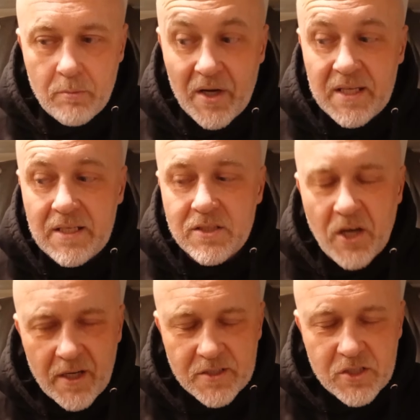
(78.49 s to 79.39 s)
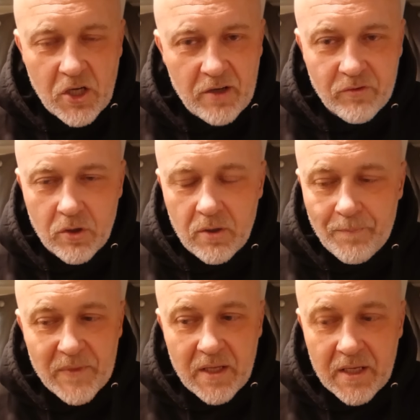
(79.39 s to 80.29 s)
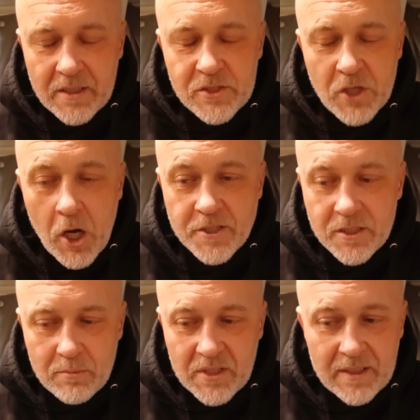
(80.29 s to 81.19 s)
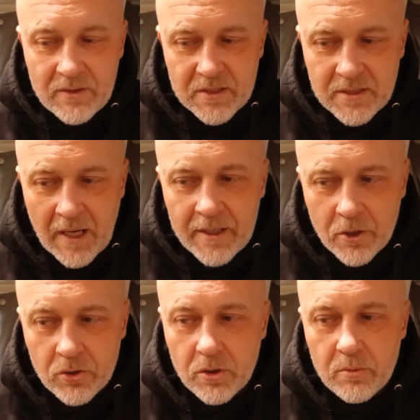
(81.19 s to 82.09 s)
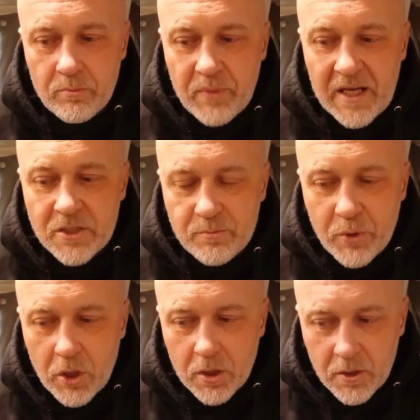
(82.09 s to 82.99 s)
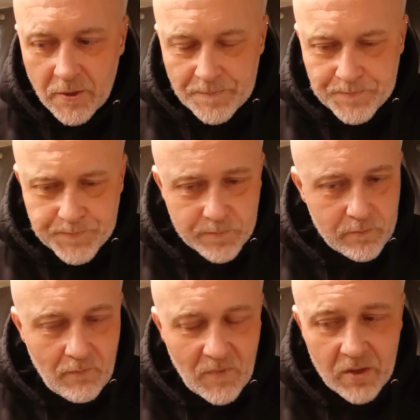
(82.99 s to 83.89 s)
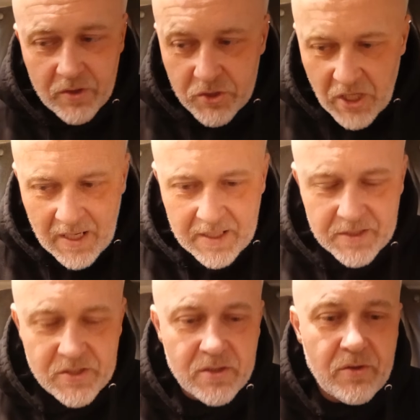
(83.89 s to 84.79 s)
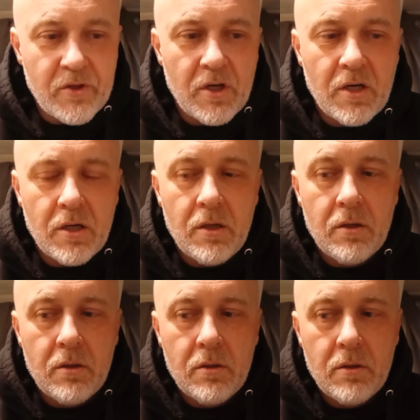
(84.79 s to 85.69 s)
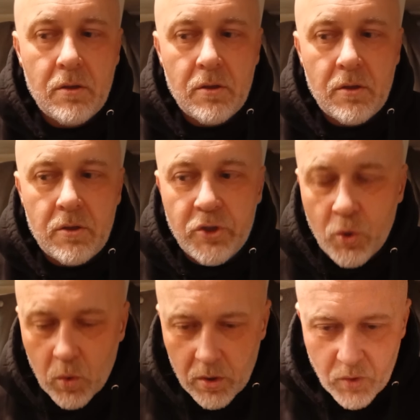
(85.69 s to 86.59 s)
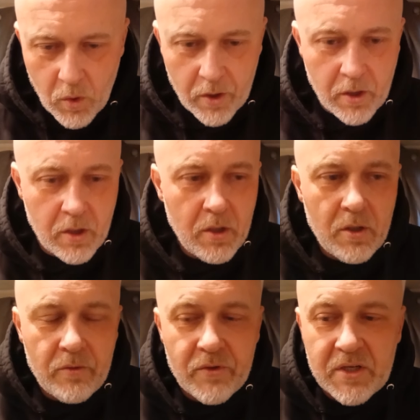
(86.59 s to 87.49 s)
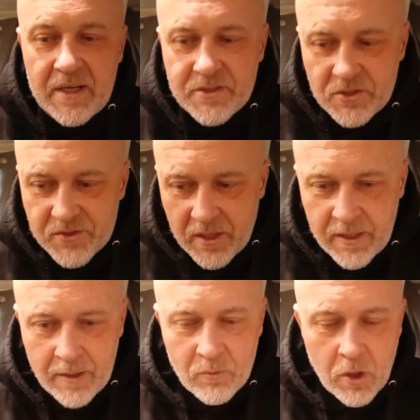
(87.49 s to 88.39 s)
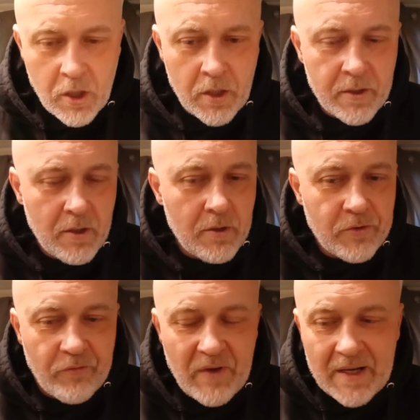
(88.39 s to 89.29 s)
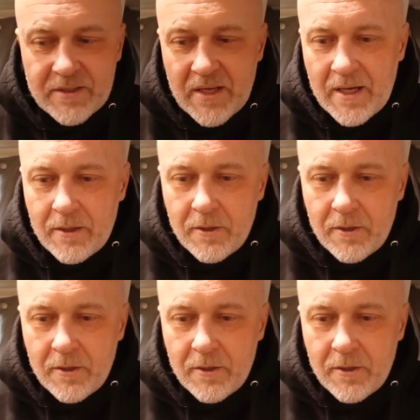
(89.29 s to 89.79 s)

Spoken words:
But he does cover exhaustively in this 900-page book the giants, the New World Order, the connections to Nimrod, the fact that